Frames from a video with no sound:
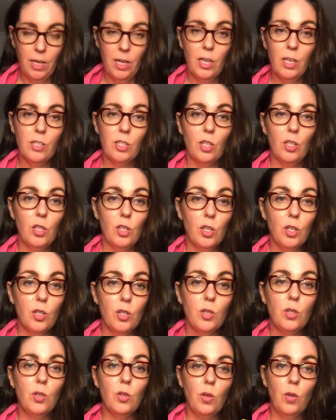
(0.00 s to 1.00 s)
So you can
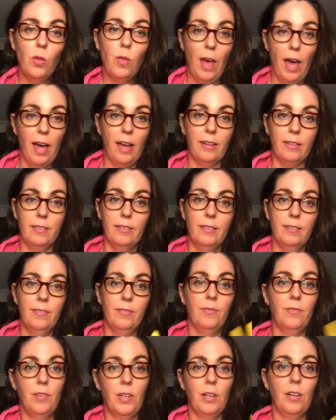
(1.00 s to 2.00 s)
do that
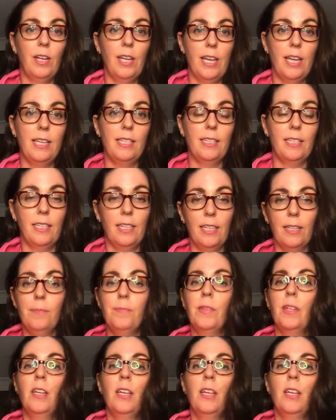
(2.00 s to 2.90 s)
very easily.